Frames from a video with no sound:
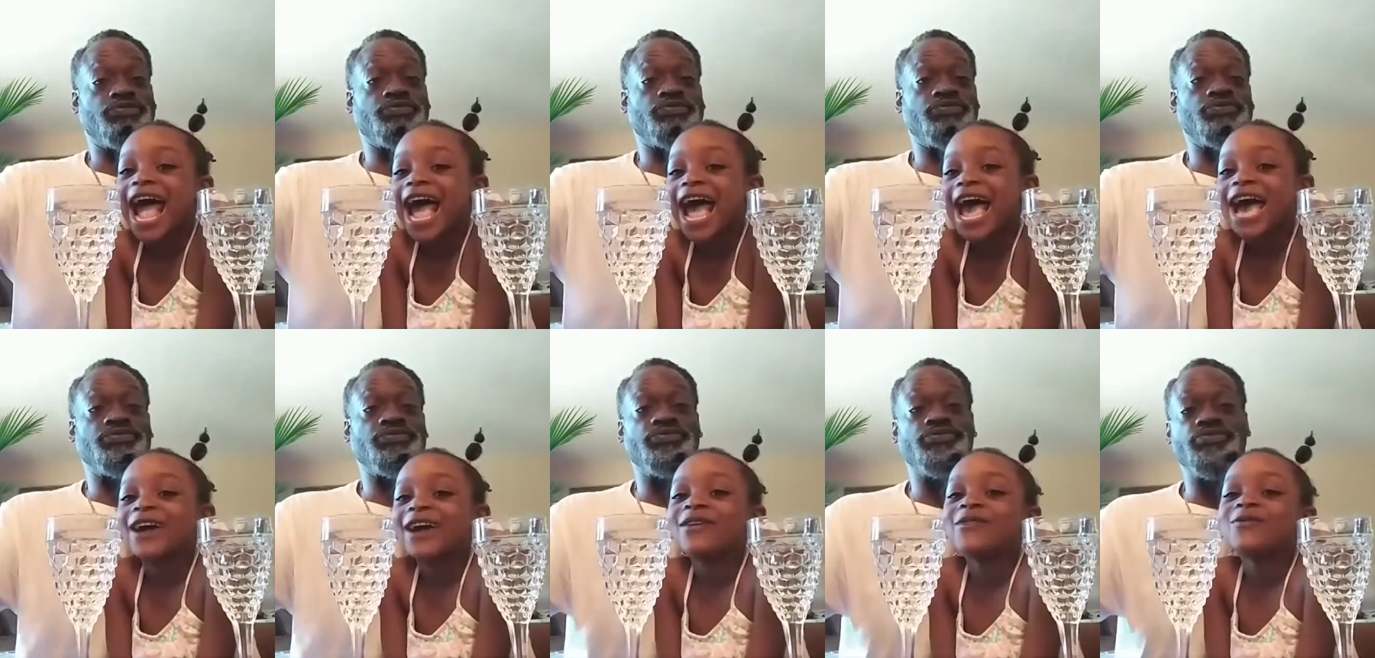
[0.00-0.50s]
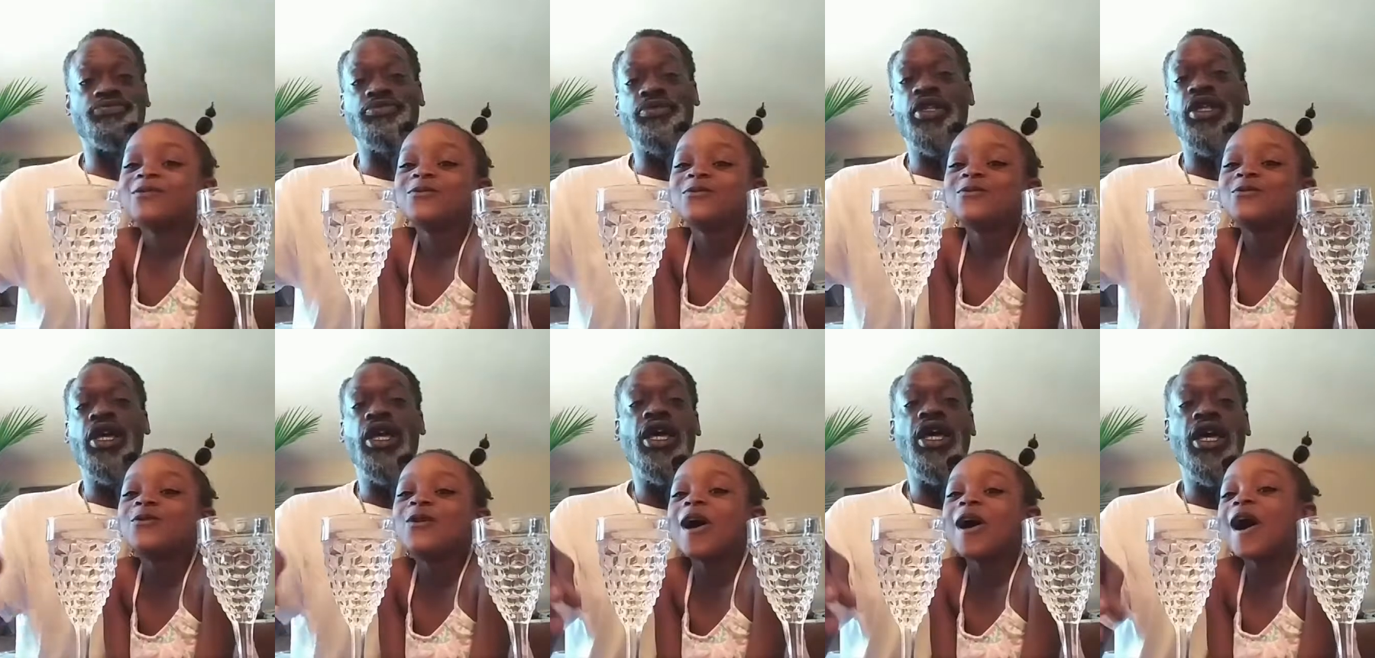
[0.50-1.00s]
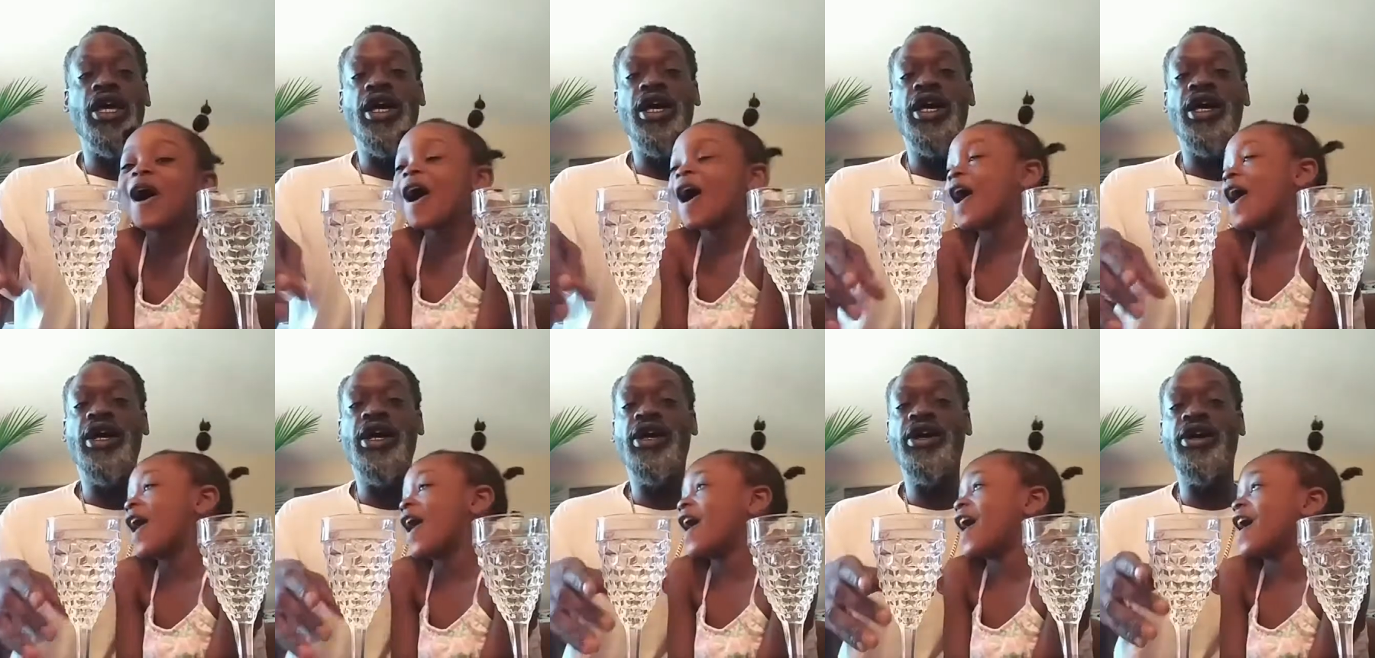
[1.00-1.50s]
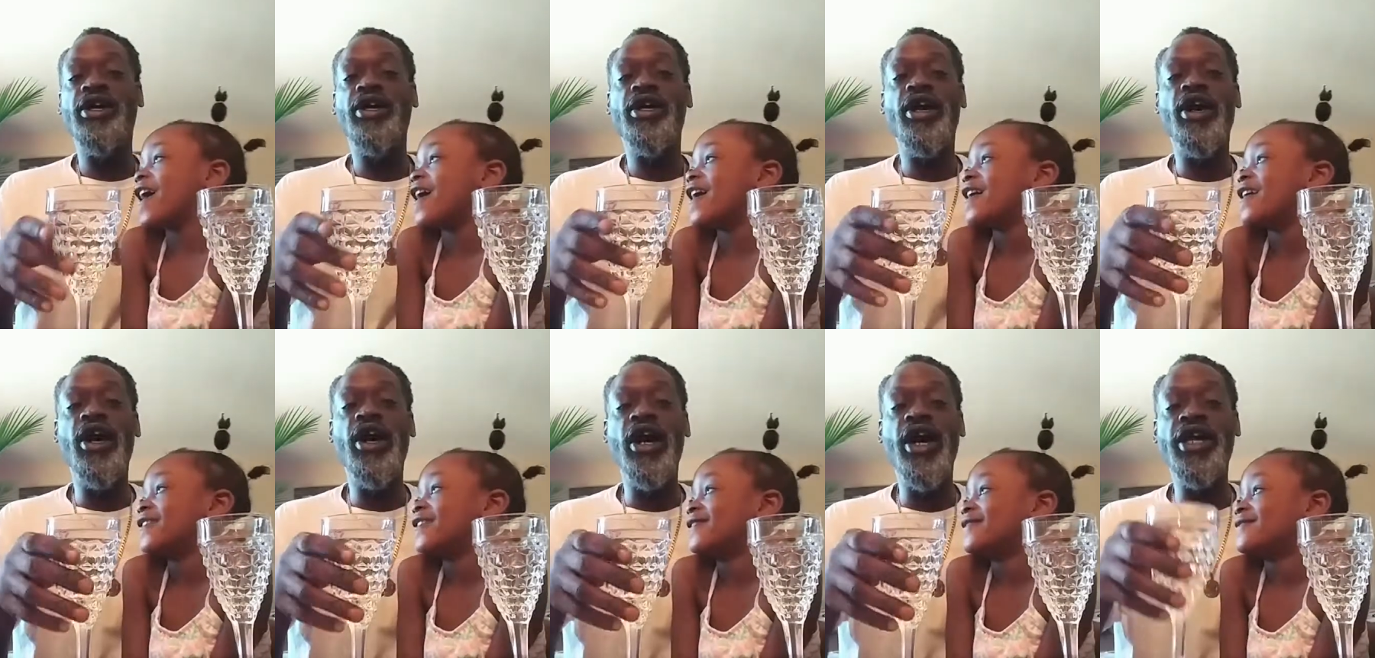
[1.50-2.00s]
Speaker 1: Mm.
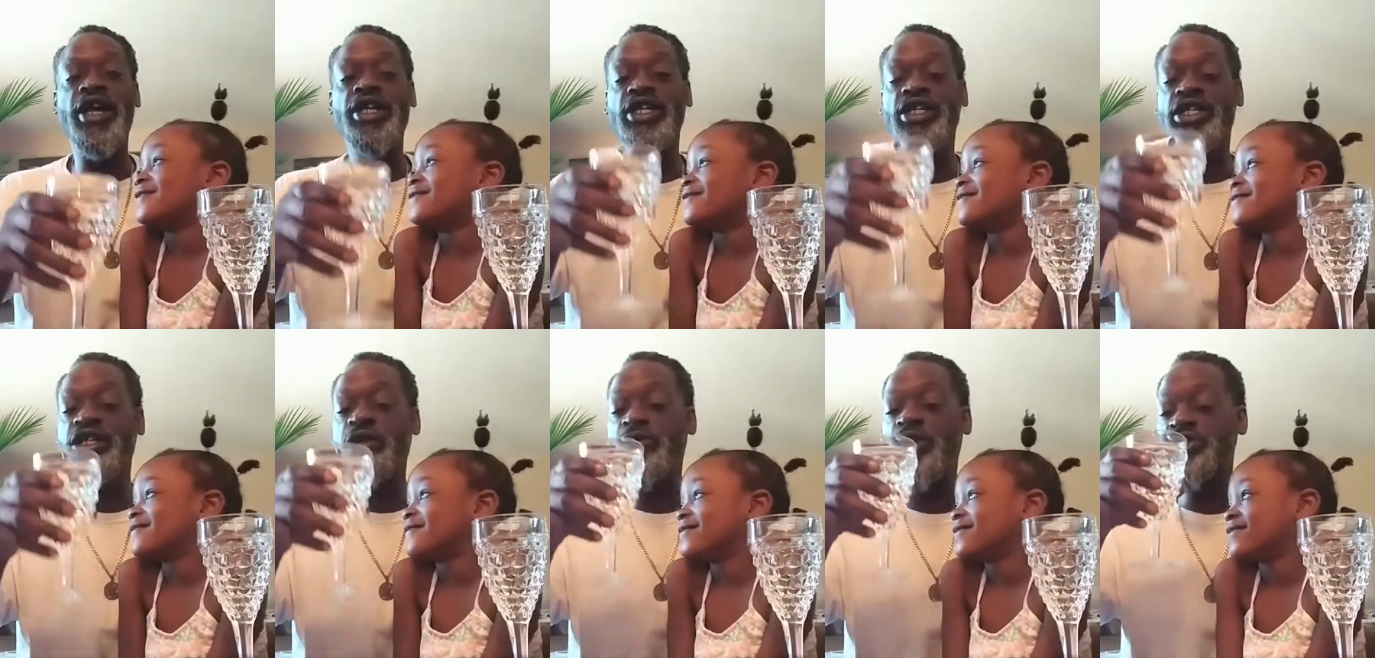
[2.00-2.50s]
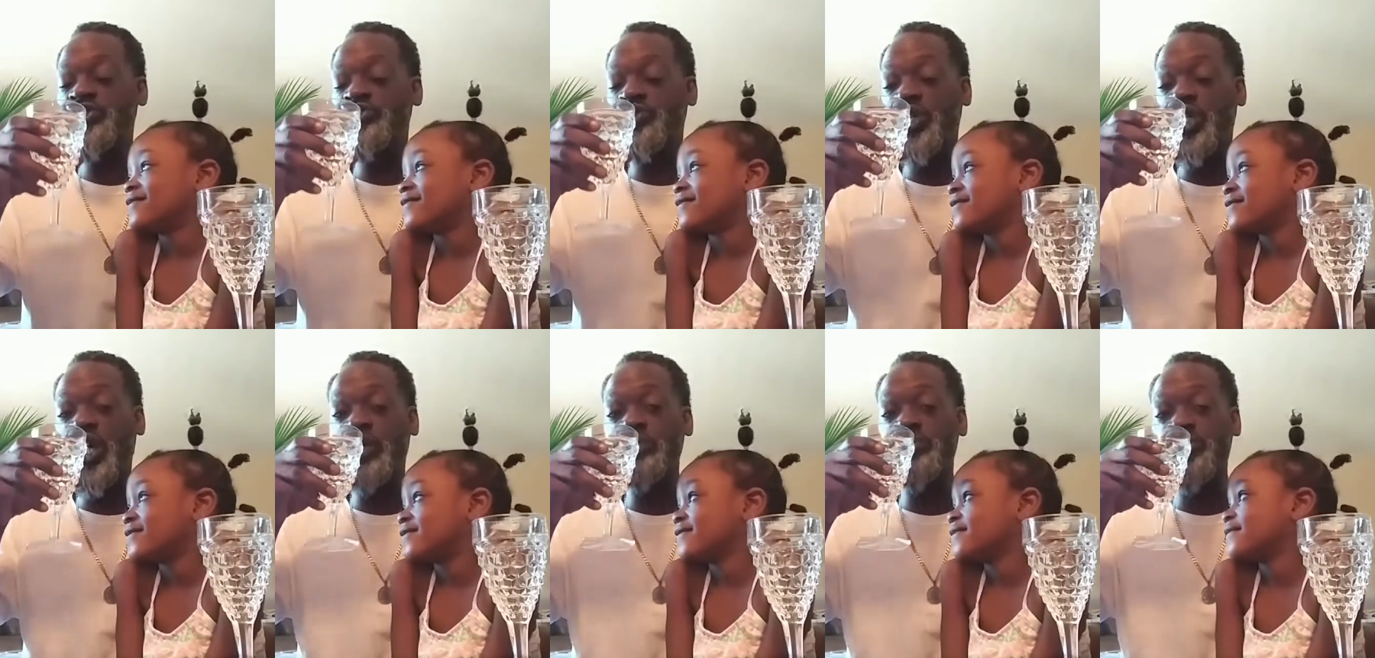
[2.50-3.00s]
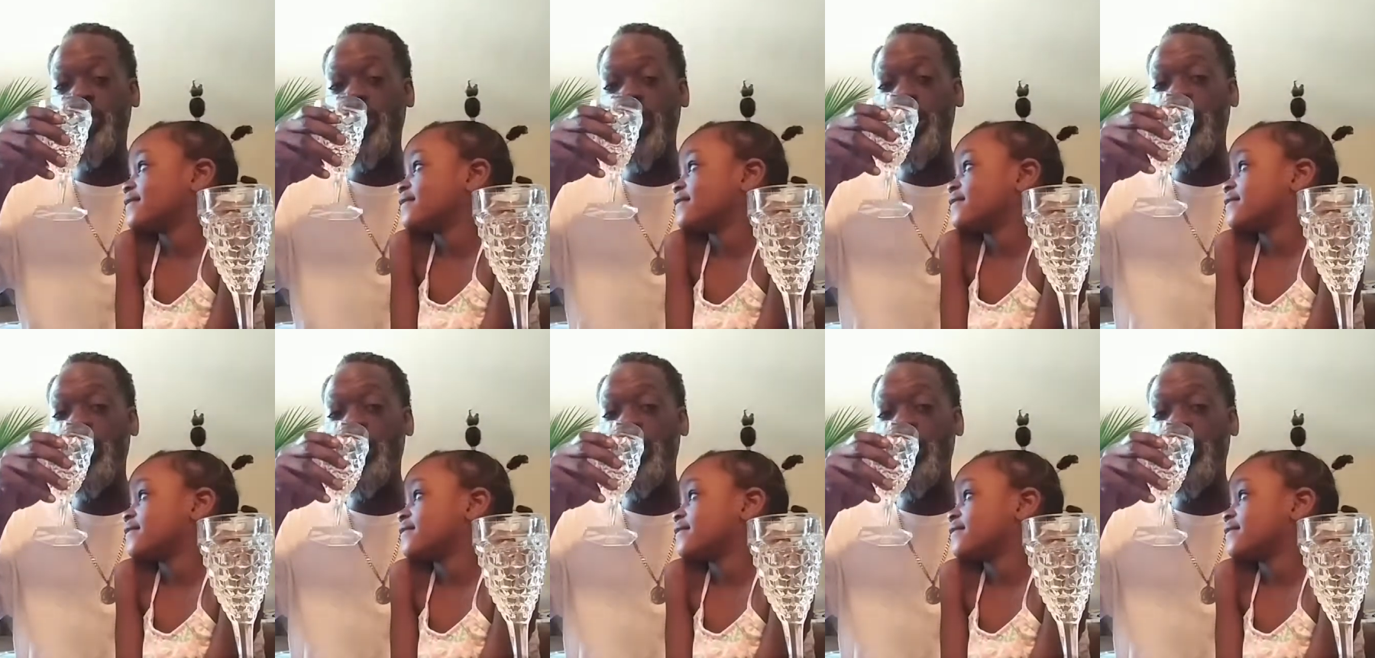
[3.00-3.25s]
Alright, come on, let's drink up, drink